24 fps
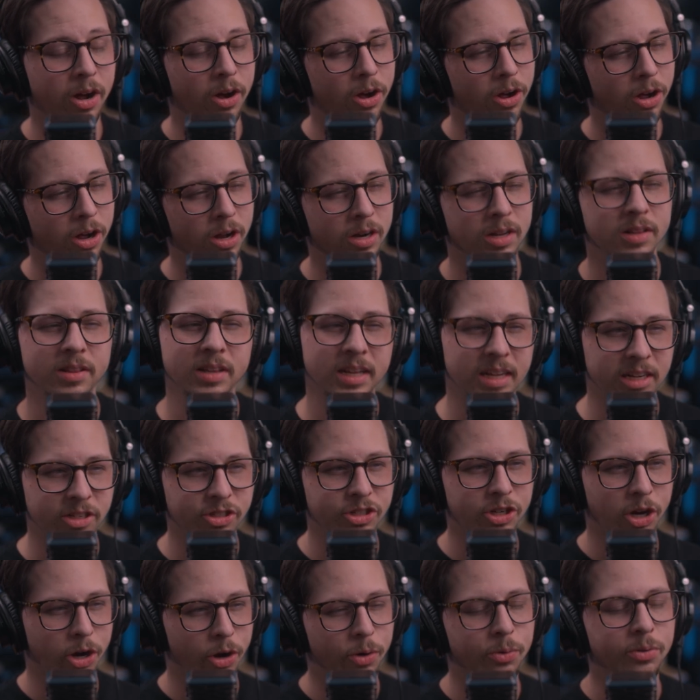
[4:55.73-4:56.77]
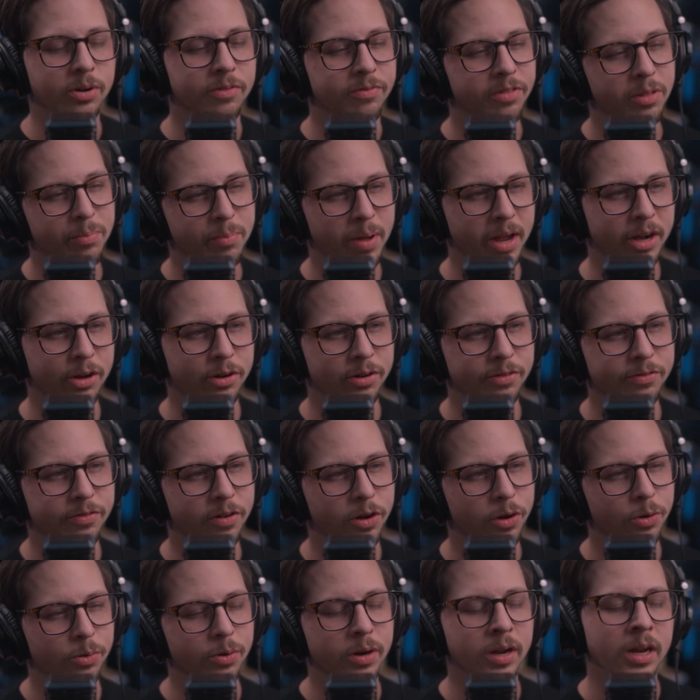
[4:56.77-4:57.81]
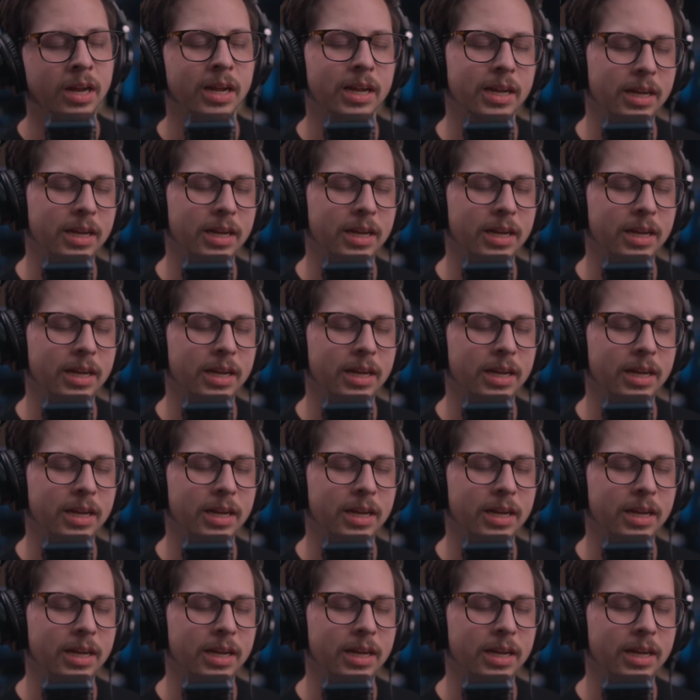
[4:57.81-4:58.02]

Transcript: on and the tone of the microphone,